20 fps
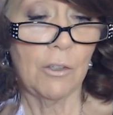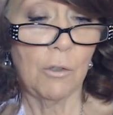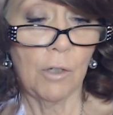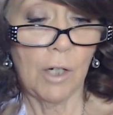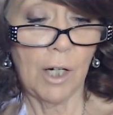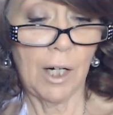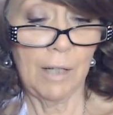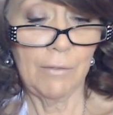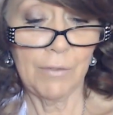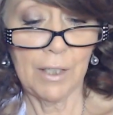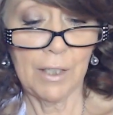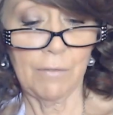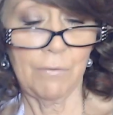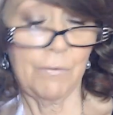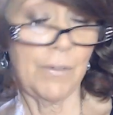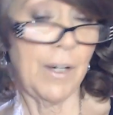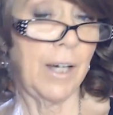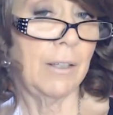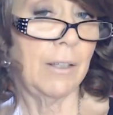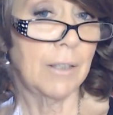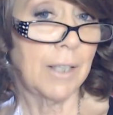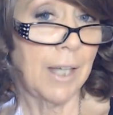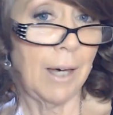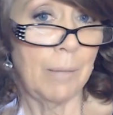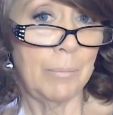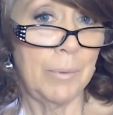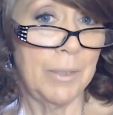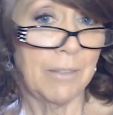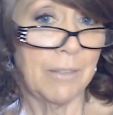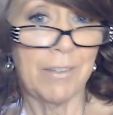or I've got a file
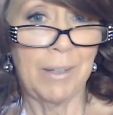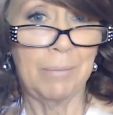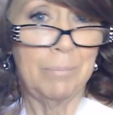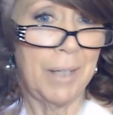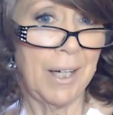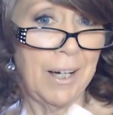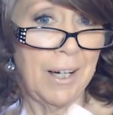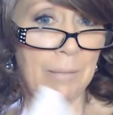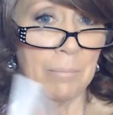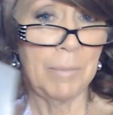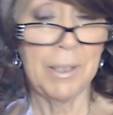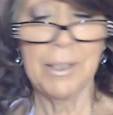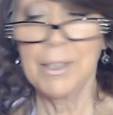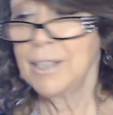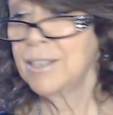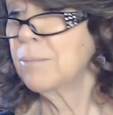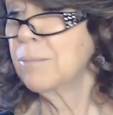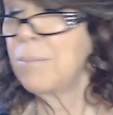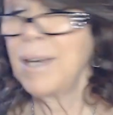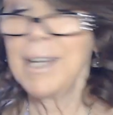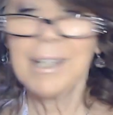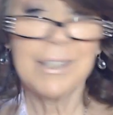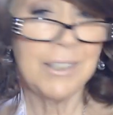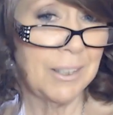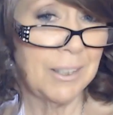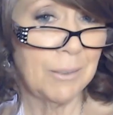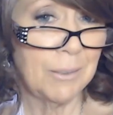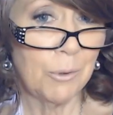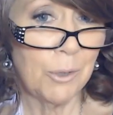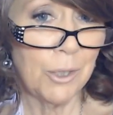cabinet right behind me that's
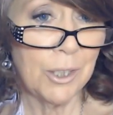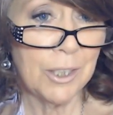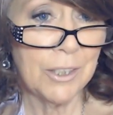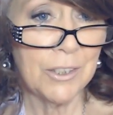magnet at work,